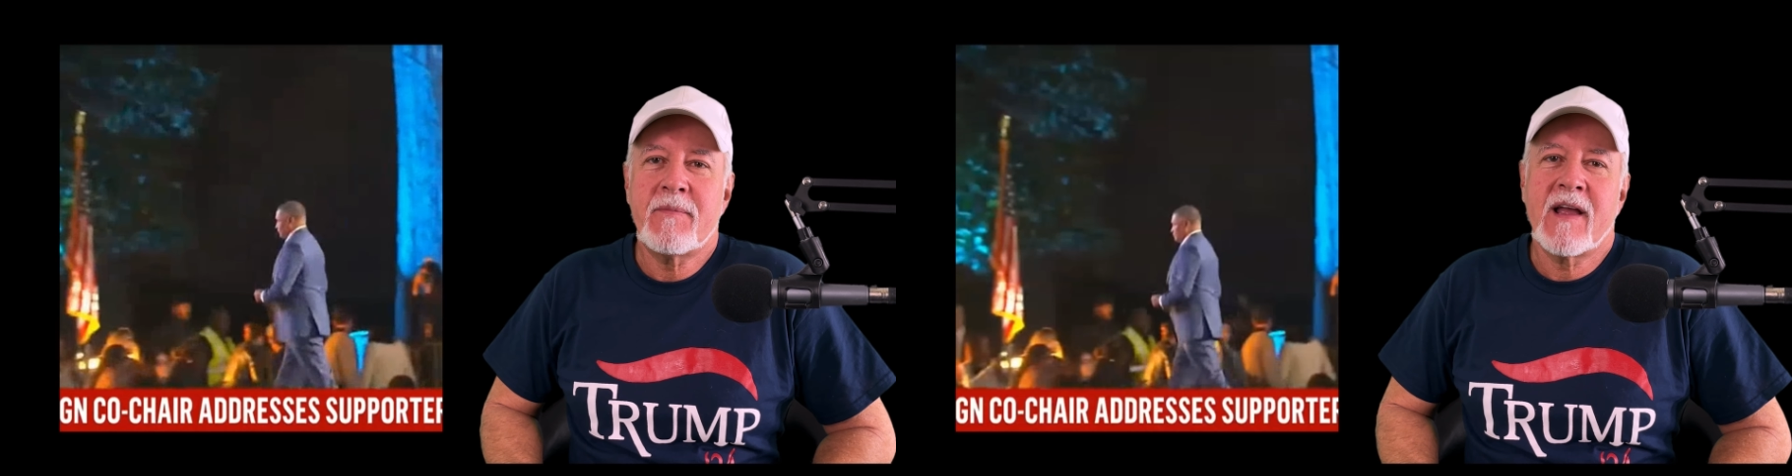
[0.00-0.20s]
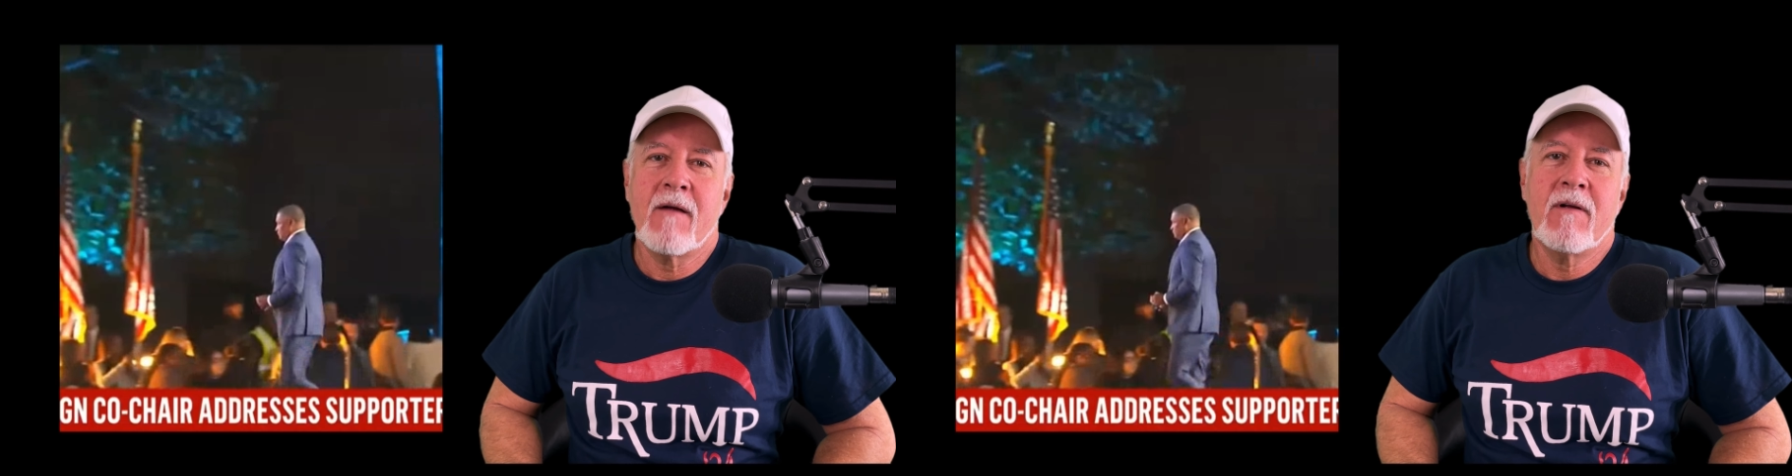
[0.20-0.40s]

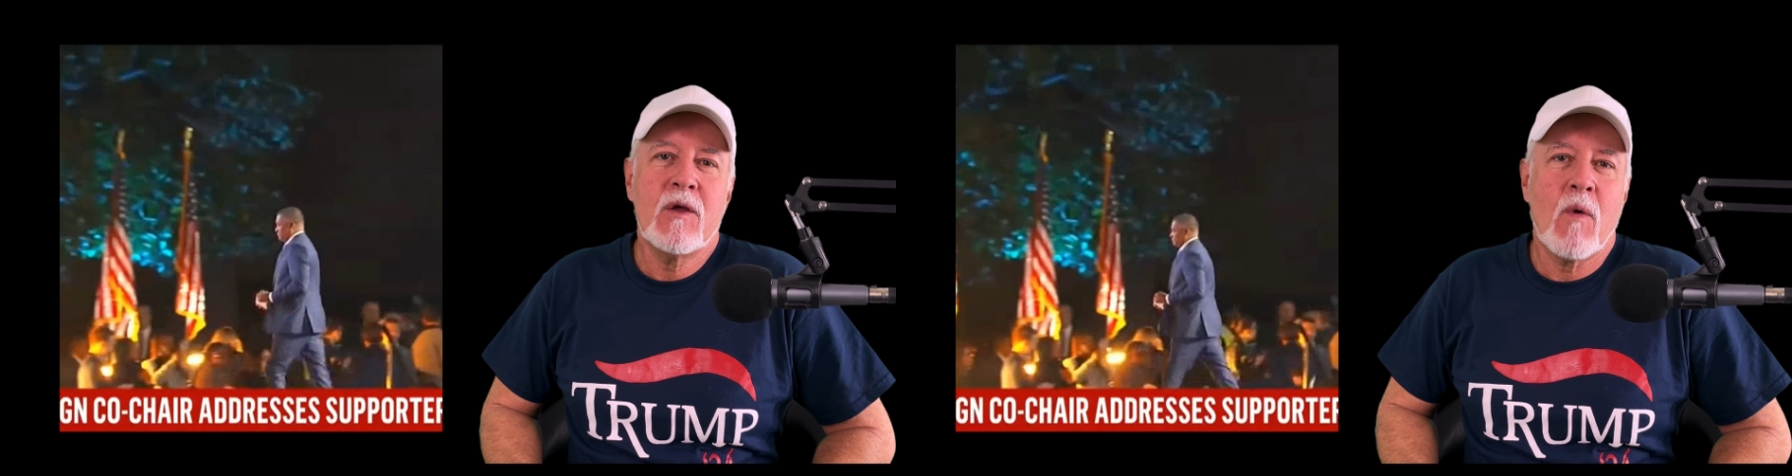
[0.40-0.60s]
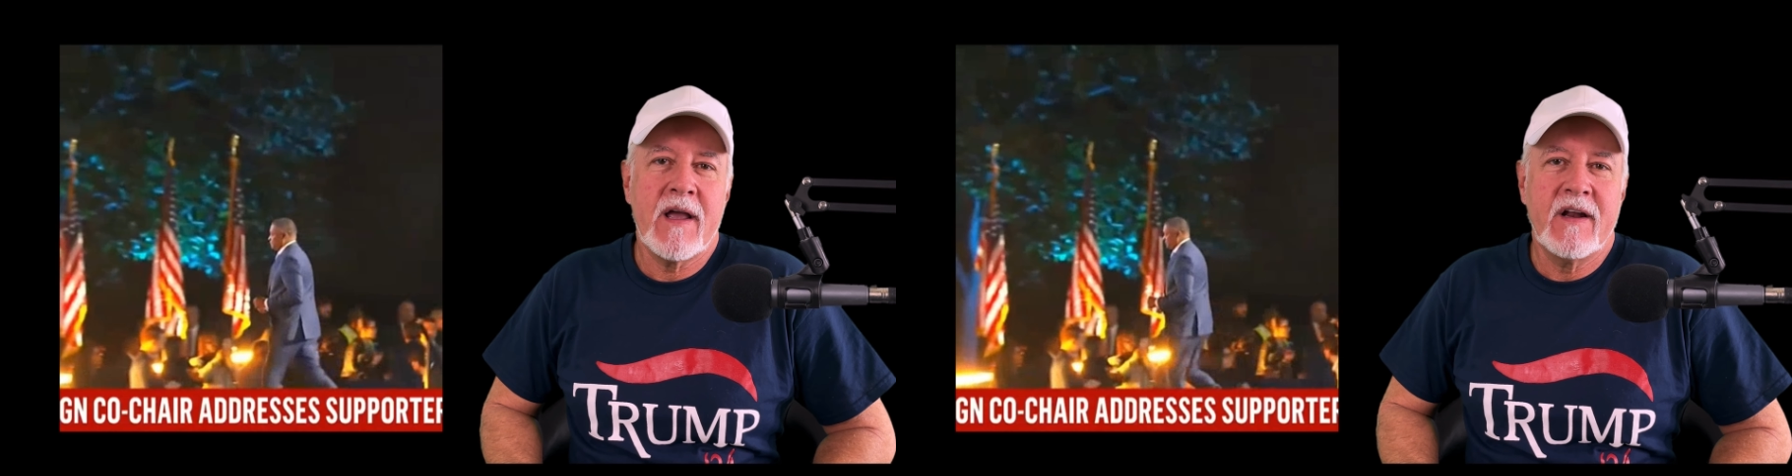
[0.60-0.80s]
Something I
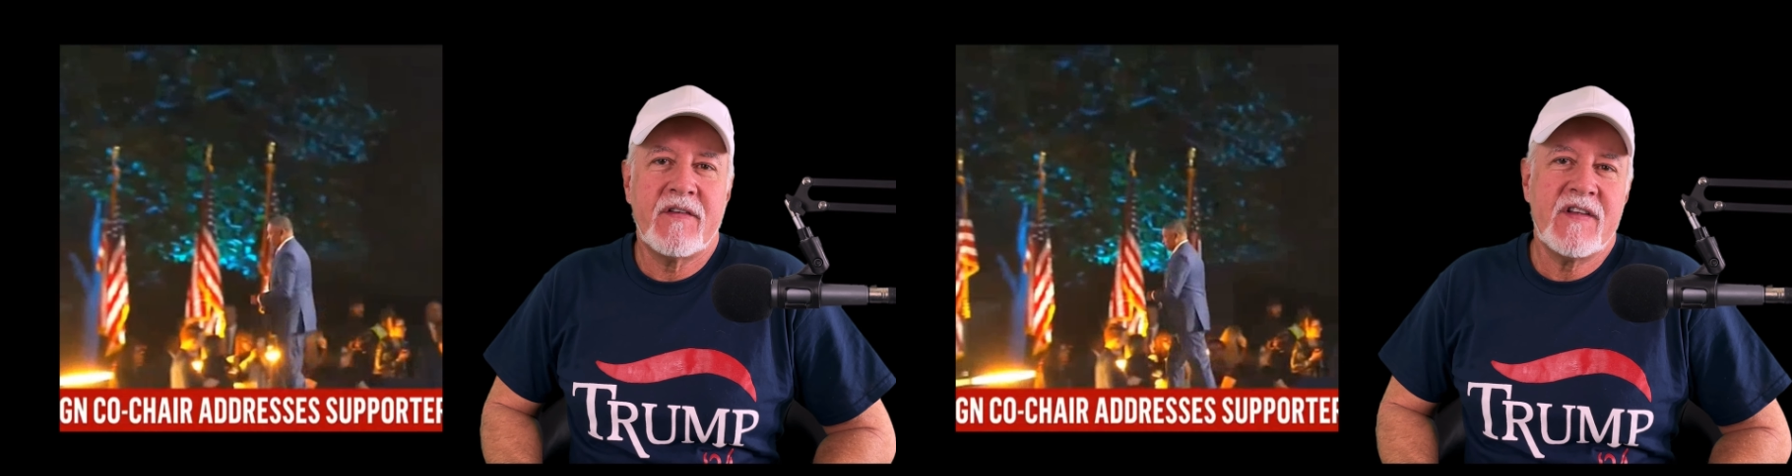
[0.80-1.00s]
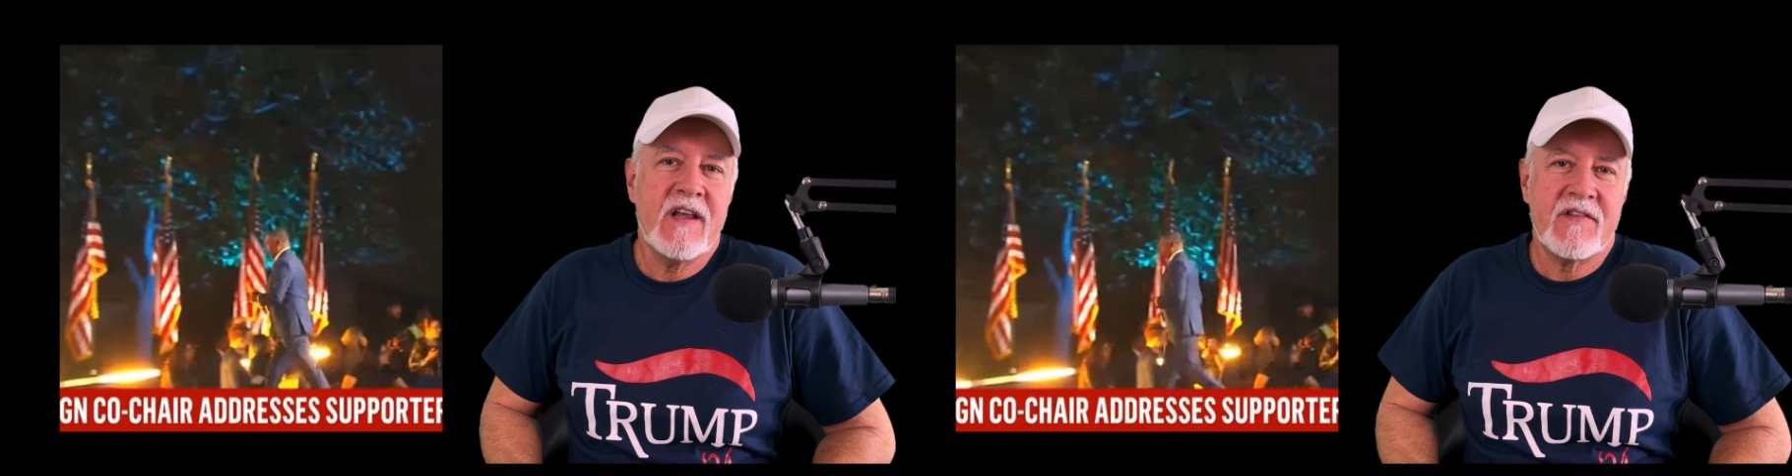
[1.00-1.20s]
really want
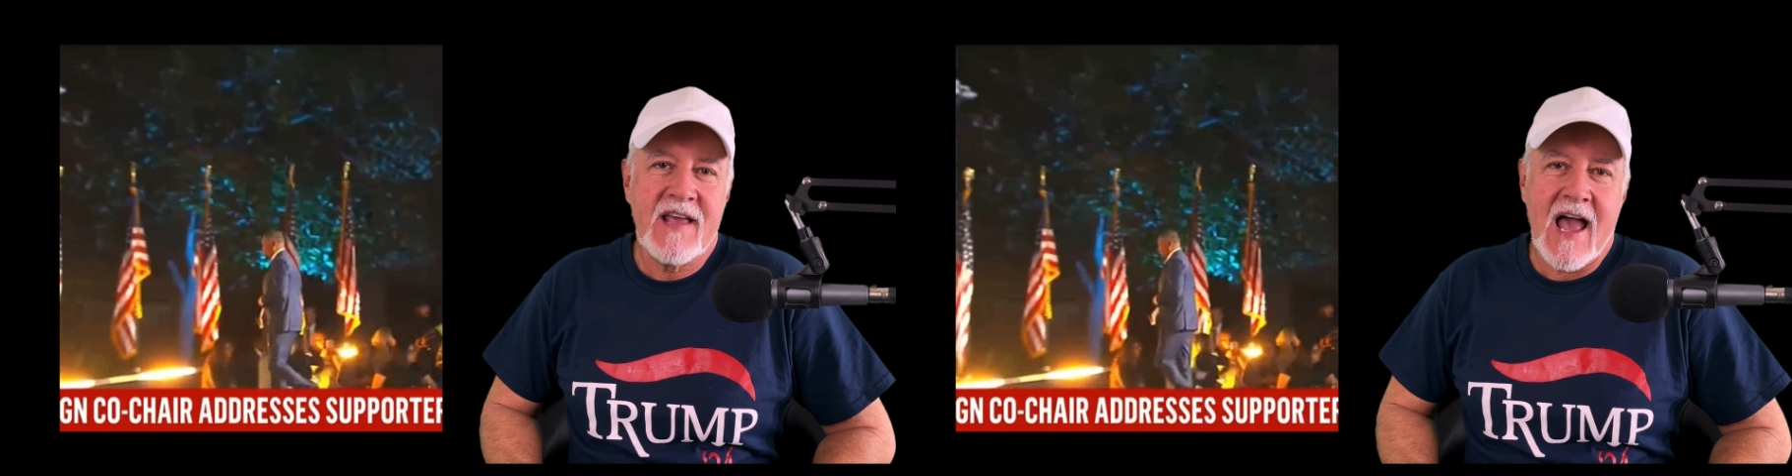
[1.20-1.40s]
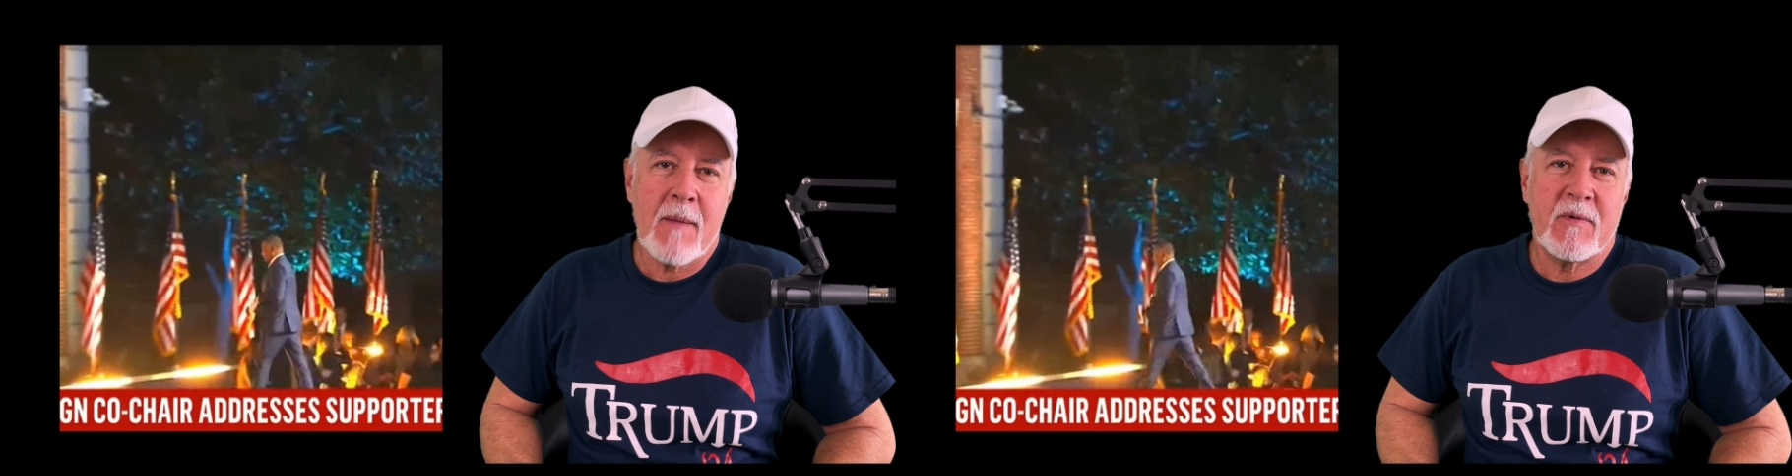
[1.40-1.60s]
you to see
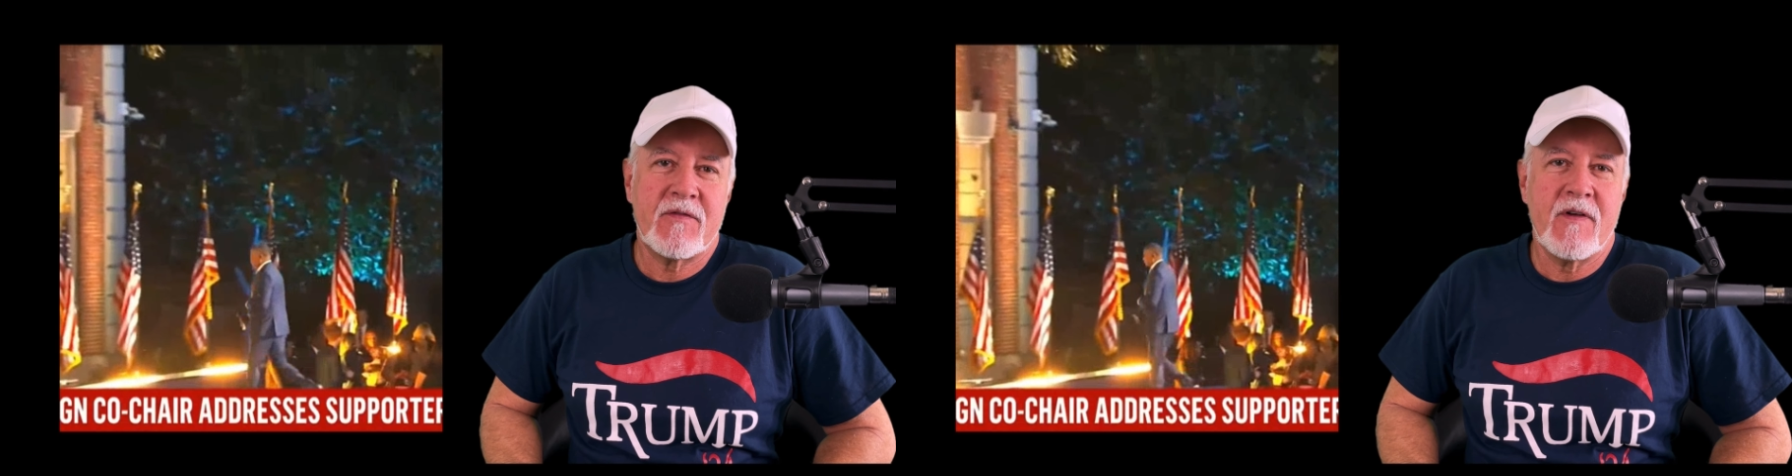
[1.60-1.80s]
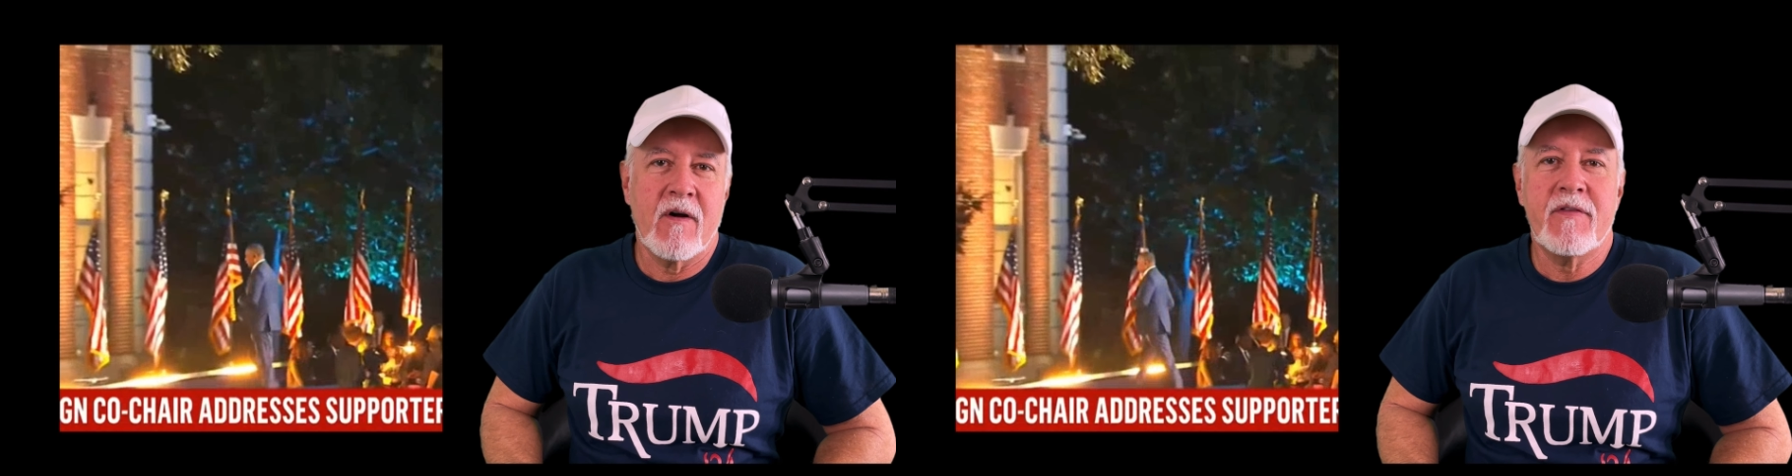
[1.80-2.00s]
is the
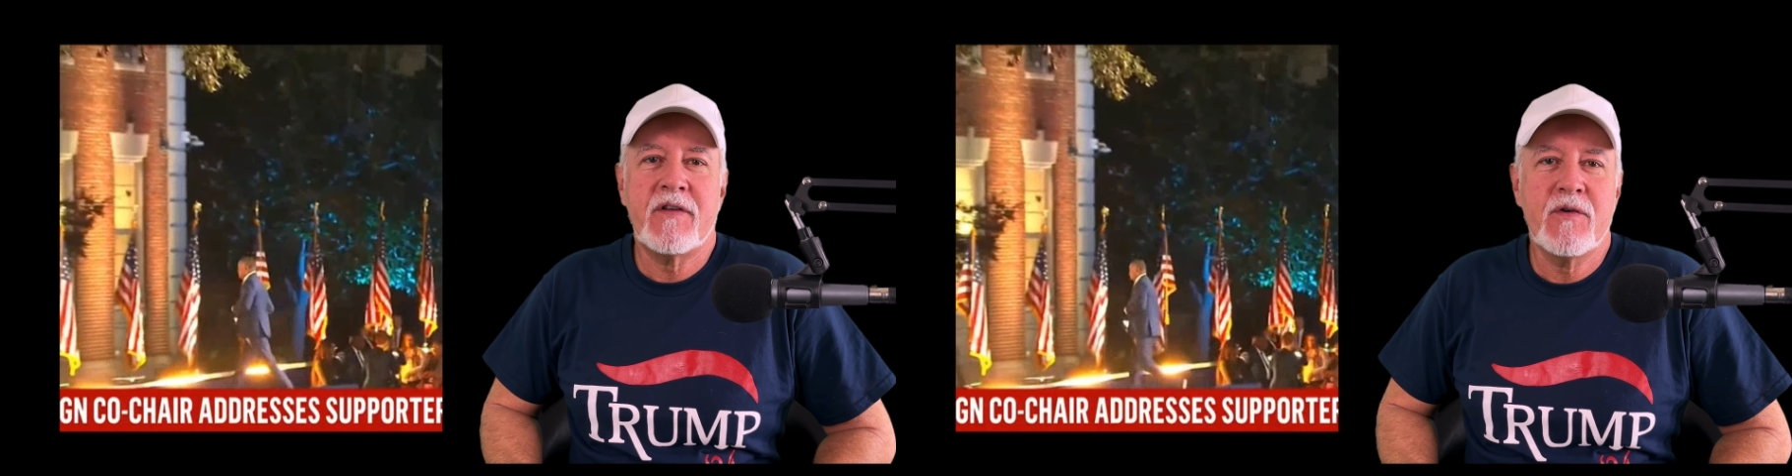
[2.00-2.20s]
atmosphere